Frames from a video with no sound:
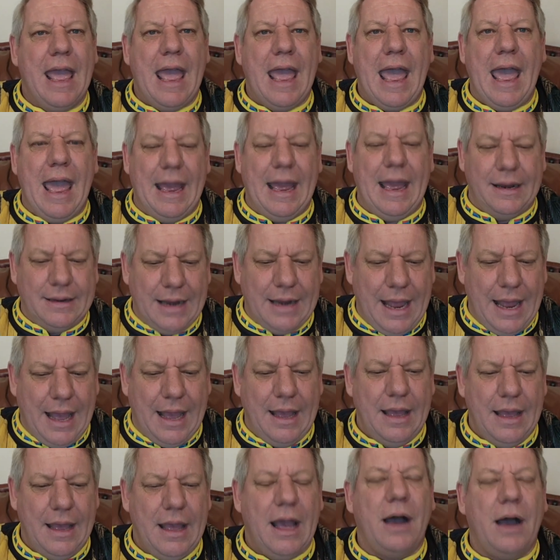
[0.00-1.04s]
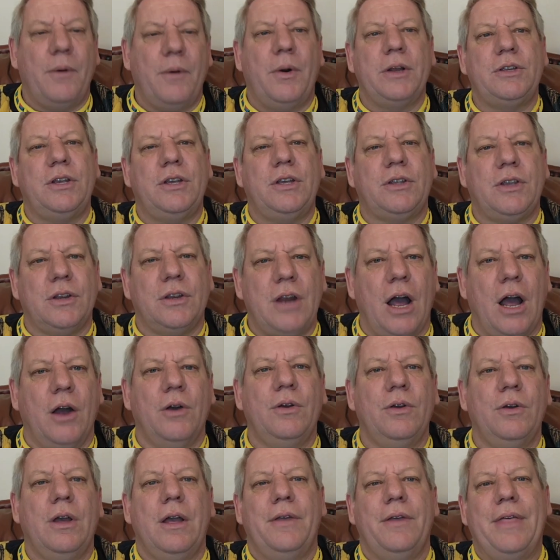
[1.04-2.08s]
And uh, I want you to
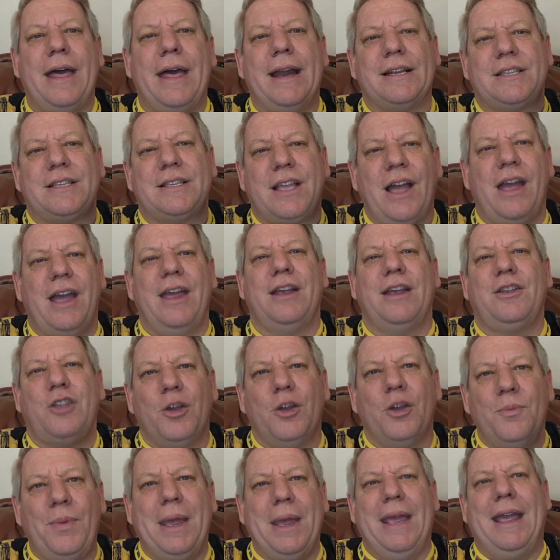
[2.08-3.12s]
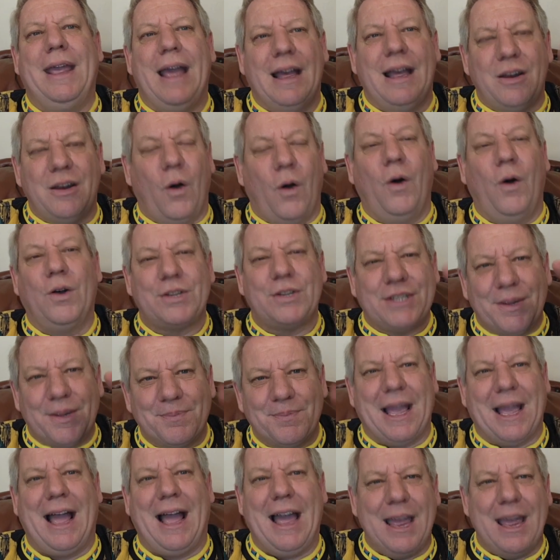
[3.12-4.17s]
know that it's going to be an
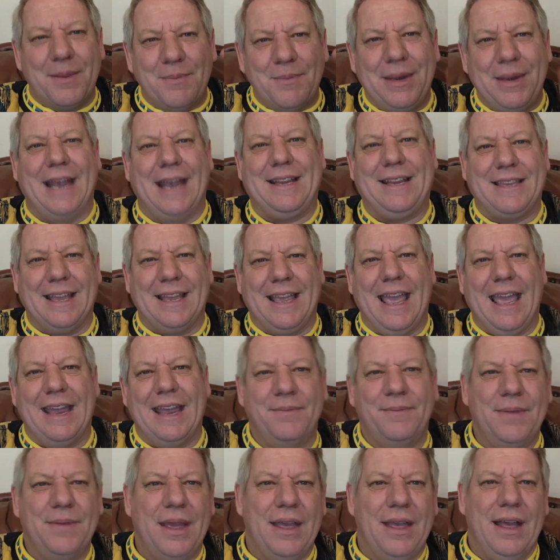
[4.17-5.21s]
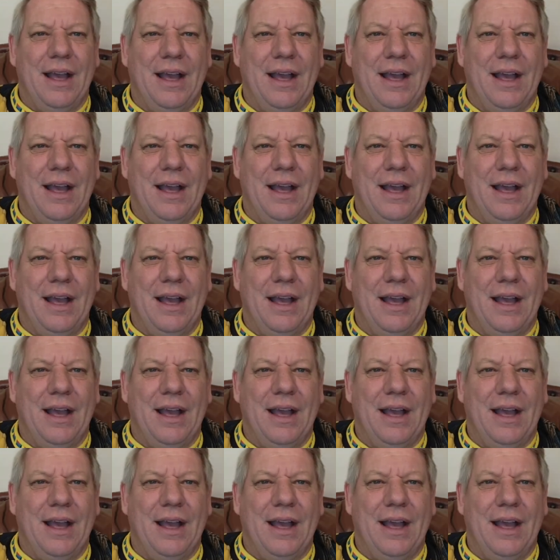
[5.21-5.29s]
awesome time yet again.